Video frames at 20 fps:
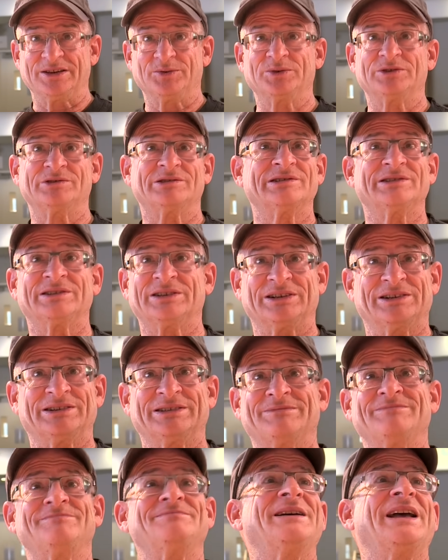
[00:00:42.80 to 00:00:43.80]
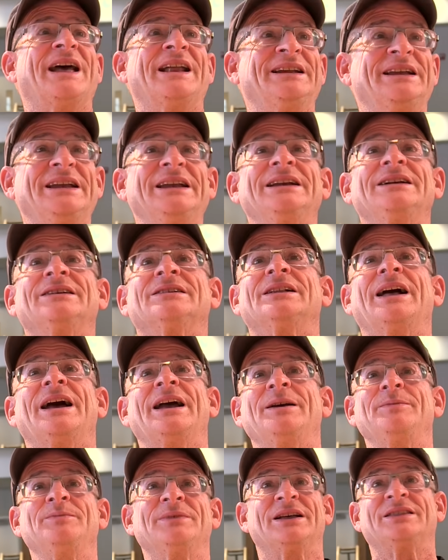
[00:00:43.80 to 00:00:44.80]
and, were, uh, and he
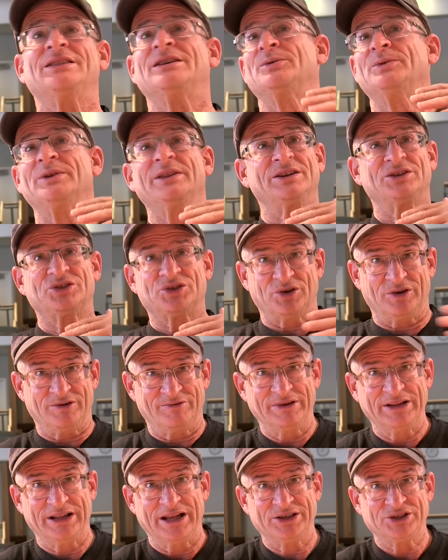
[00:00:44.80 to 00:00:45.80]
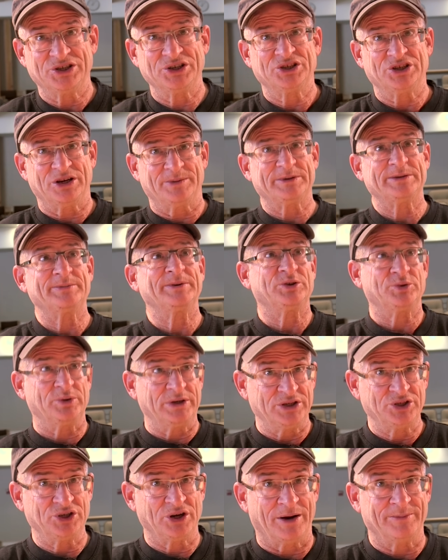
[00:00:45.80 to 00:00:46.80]
claimed that there were these certain relationships
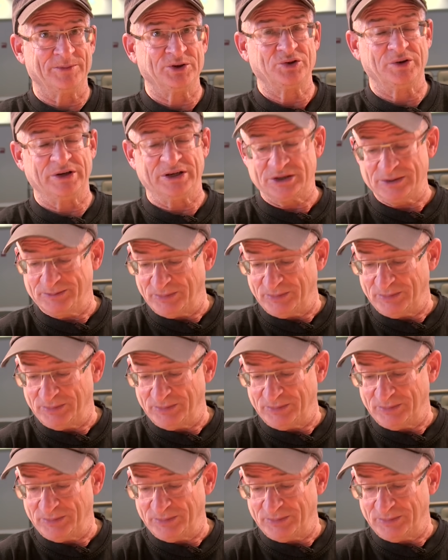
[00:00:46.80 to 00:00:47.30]
between geometry and